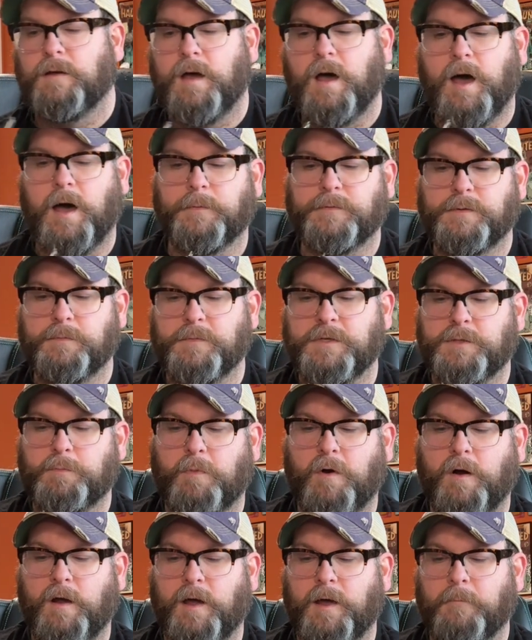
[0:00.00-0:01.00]
Optimus
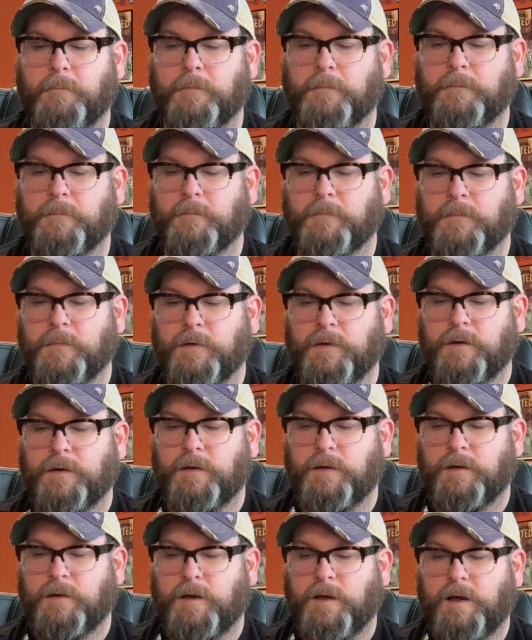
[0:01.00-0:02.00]
Prime.
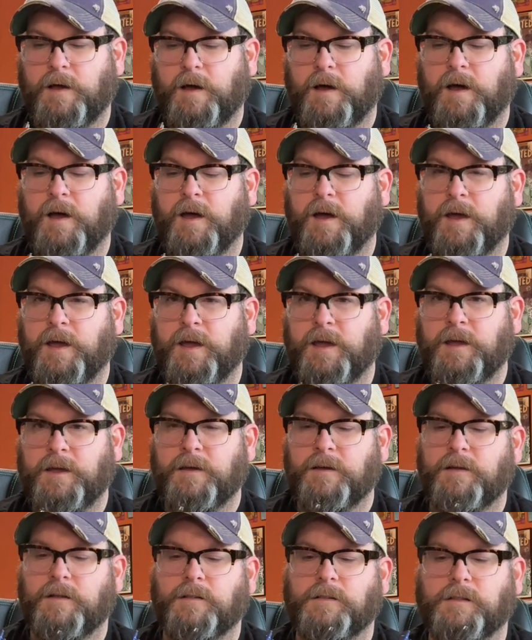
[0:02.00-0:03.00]

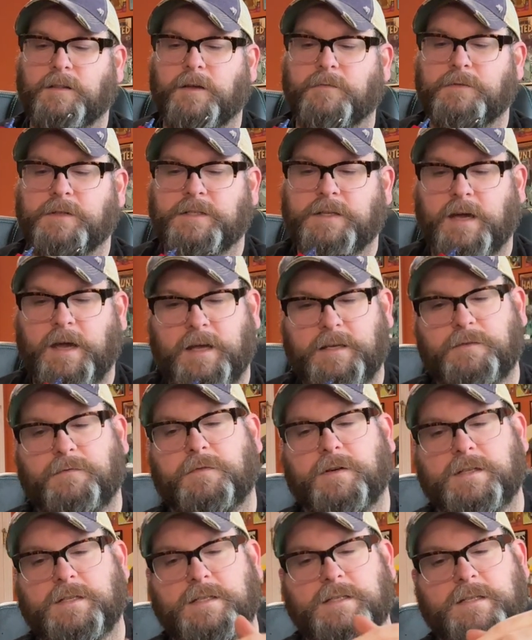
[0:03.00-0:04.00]
I love this guy. I had to
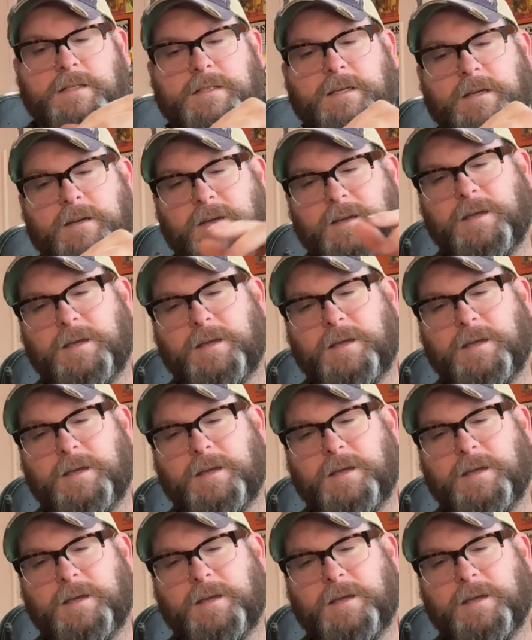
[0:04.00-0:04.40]
fix his antenna.